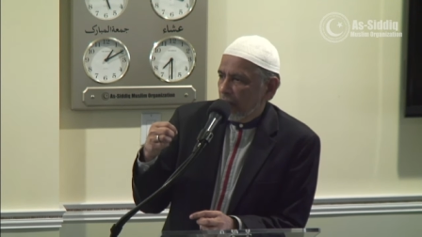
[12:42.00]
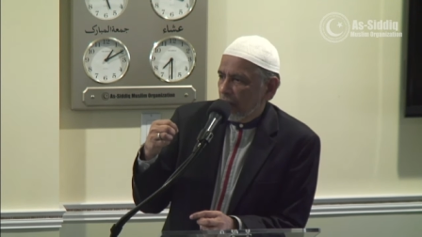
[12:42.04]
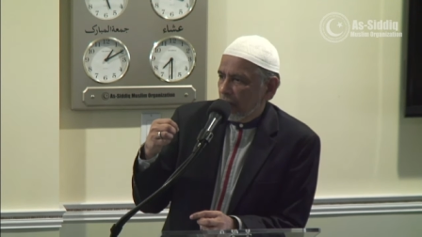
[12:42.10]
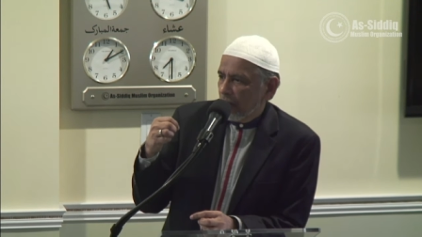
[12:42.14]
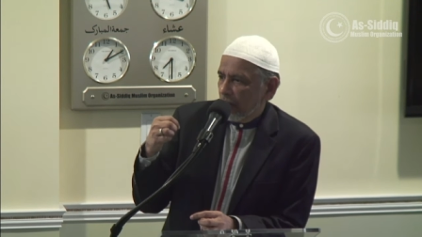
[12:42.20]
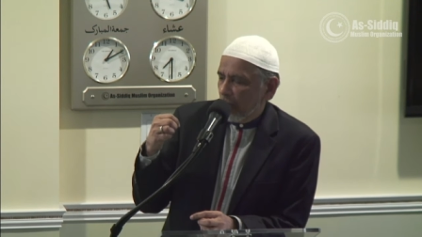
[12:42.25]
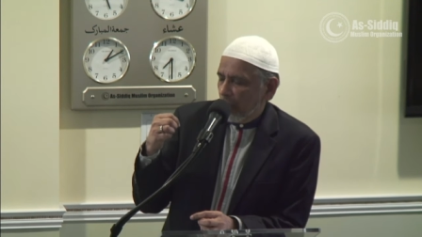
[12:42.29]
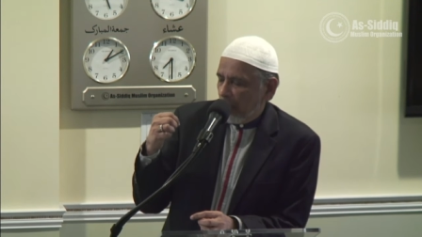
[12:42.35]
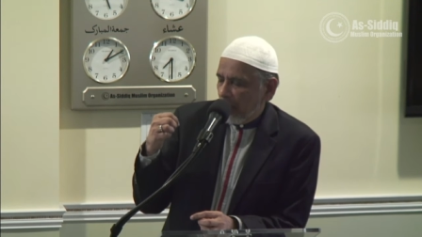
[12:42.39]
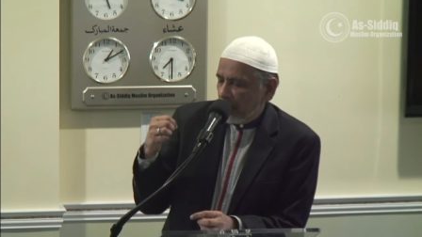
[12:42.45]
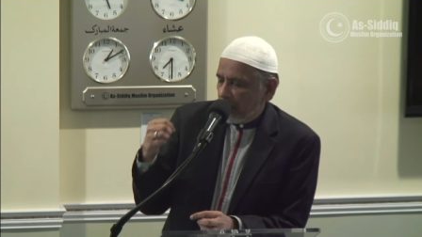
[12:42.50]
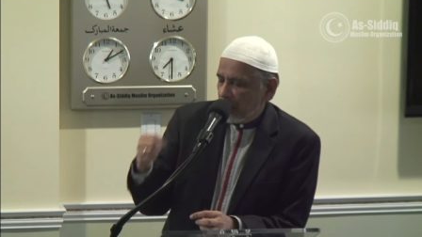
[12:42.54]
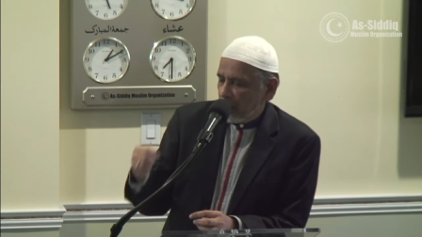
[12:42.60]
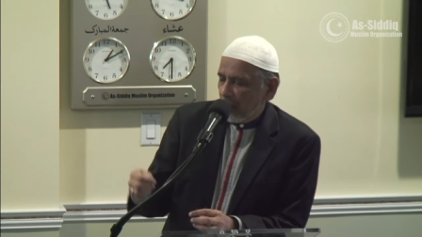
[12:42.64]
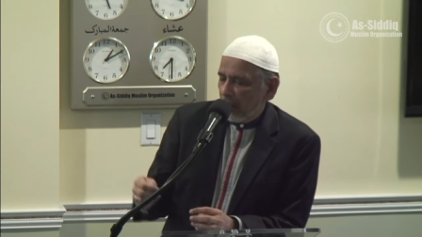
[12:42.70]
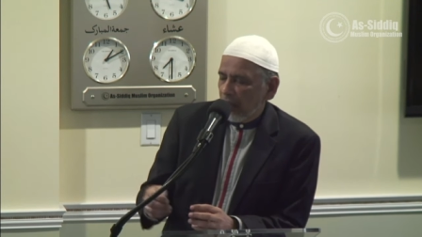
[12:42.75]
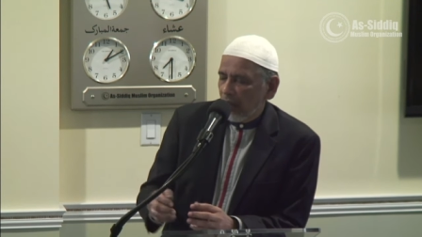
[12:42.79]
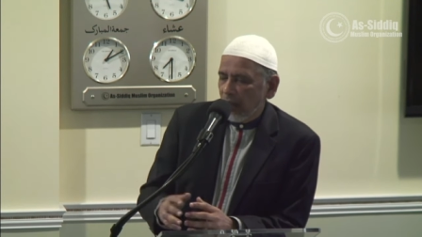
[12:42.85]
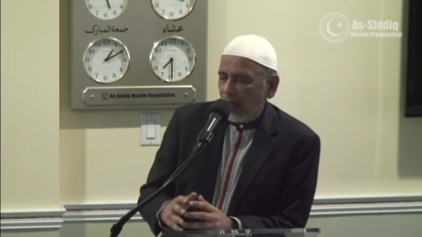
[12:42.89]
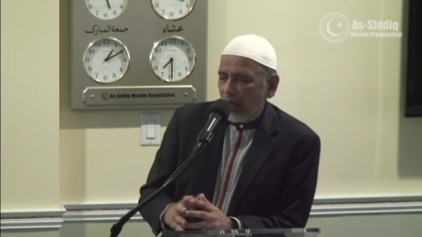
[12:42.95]
to
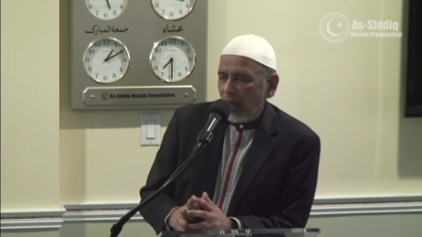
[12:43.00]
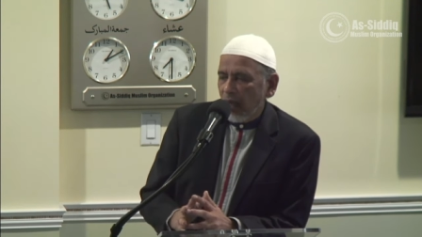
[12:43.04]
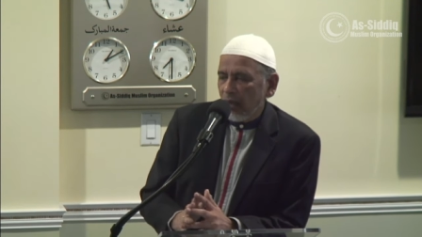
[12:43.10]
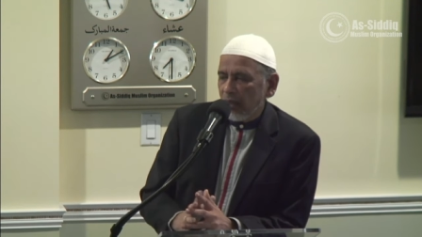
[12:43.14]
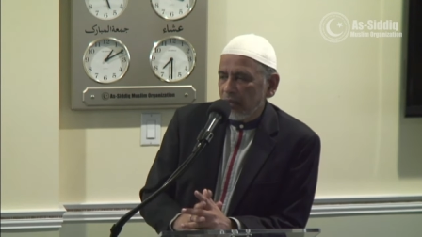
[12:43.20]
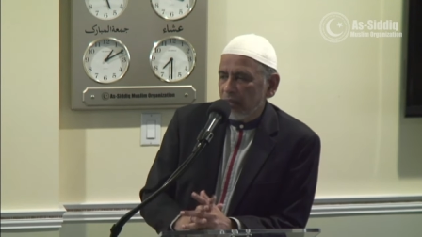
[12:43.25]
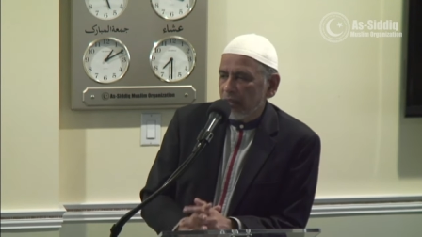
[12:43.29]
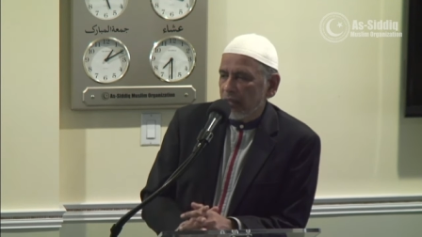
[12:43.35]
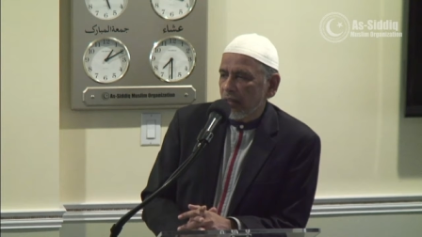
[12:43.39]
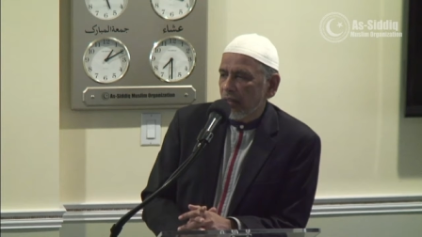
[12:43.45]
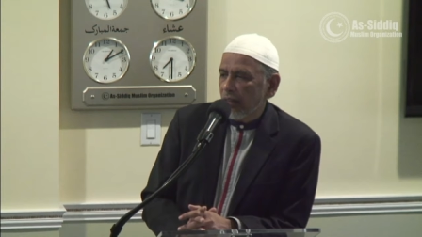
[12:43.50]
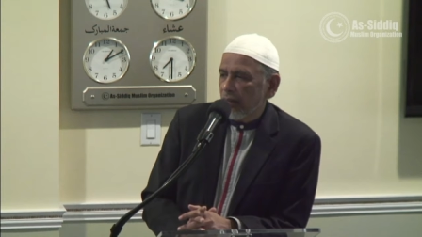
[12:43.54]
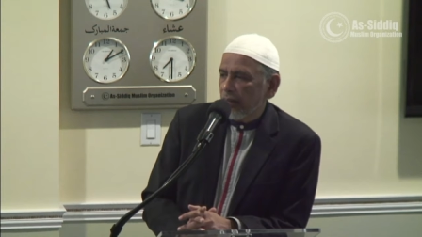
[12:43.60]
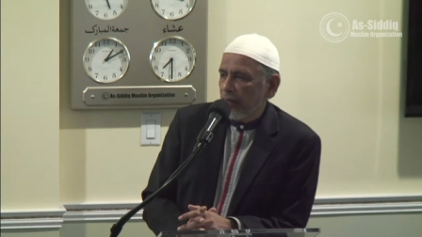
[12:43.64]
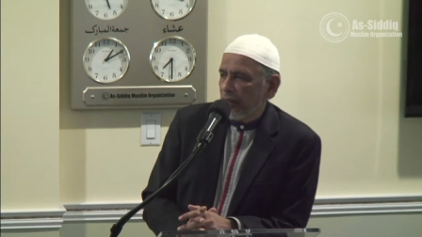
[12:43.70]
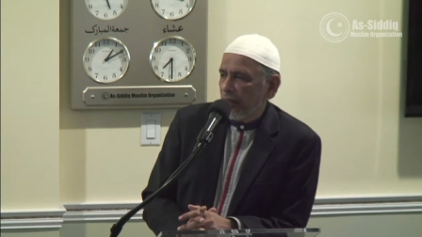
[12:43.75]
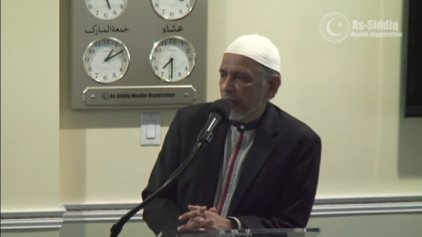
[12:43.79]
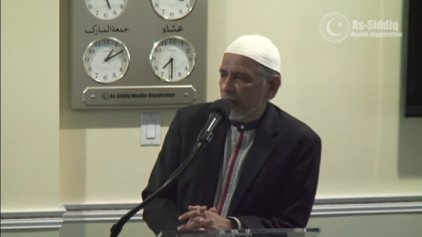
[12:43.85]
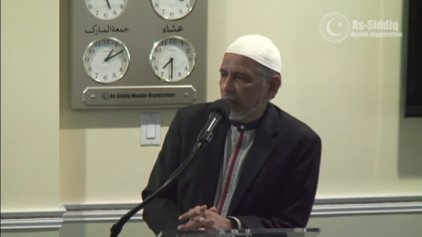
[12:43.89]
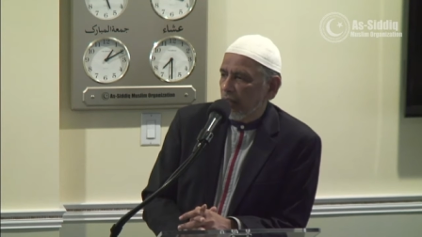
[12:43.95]
Masjid al
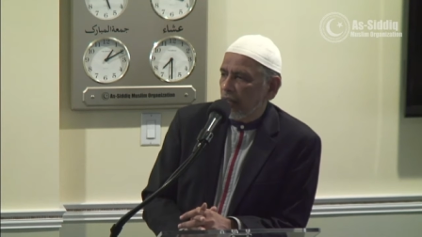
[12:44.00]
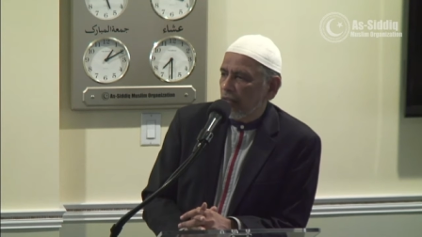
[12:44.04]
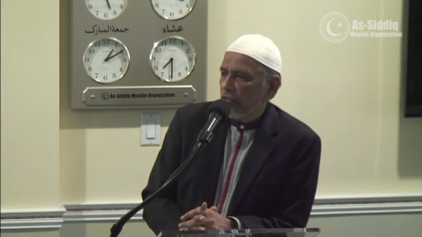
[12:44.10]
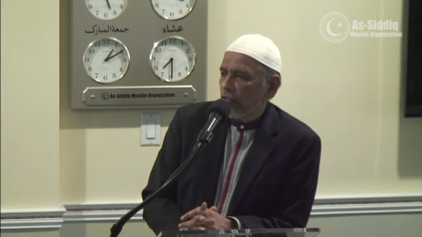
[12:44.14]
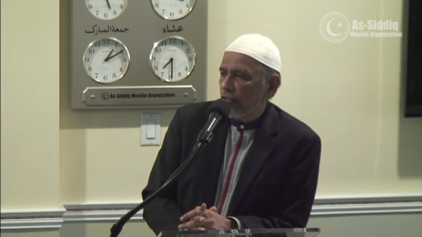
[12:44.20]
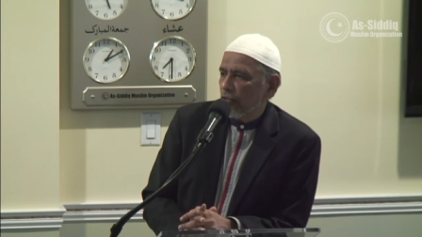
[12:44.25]
Aqsa in